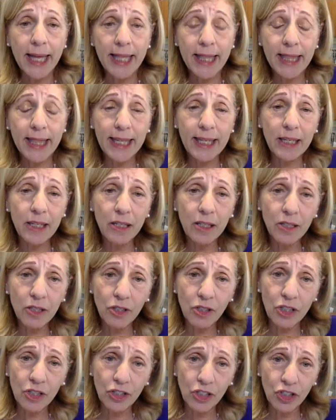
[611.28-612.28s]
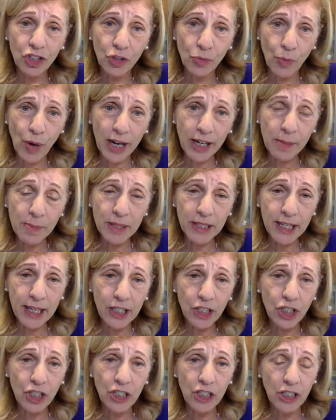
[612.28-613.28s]
These, the
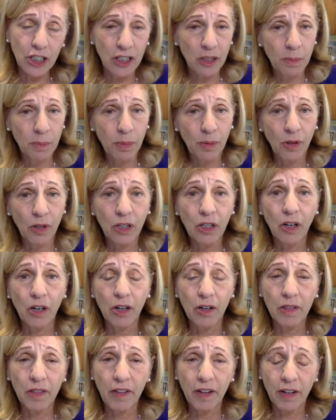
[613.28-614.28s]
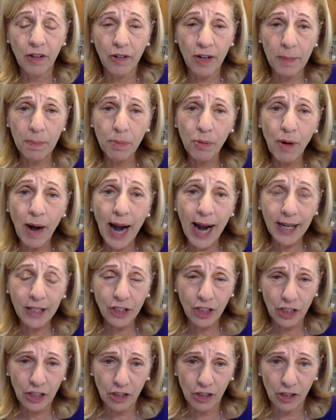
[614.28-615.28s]
recommendations in the book are very
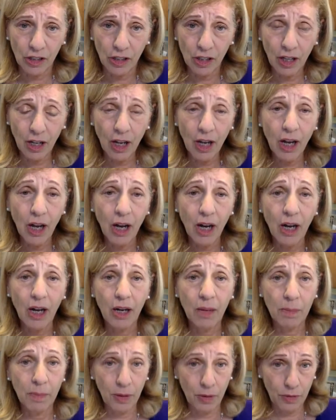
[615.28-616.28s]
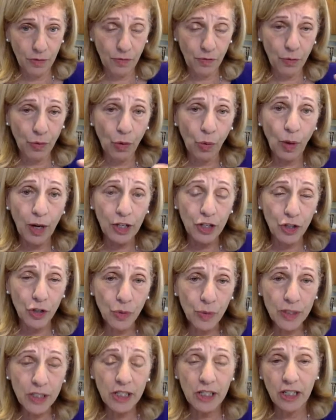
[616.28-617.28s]
practical, uh, both for what
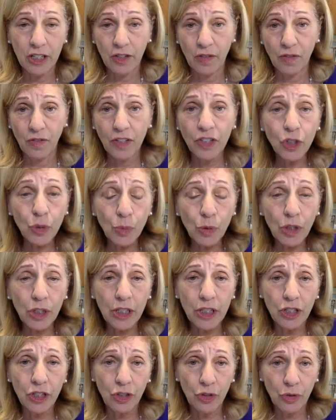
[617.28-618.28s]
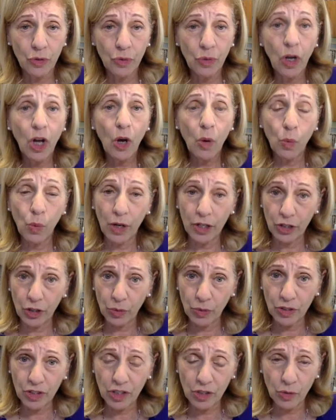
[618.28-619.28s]
you as an individual can do, what
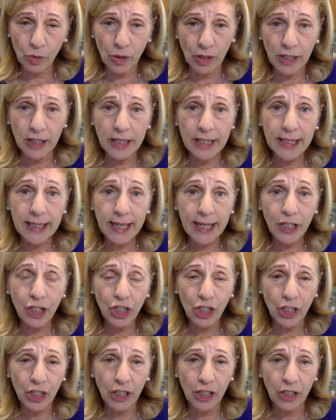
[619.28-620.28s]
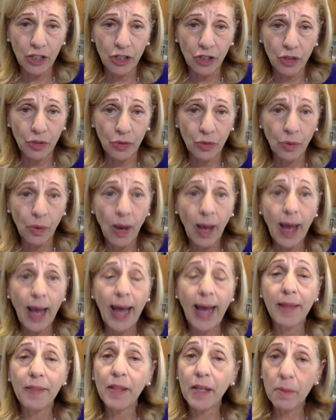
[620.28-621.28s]
you as an organization can do,
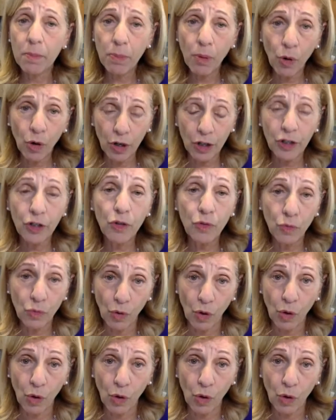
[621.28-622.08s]
and the important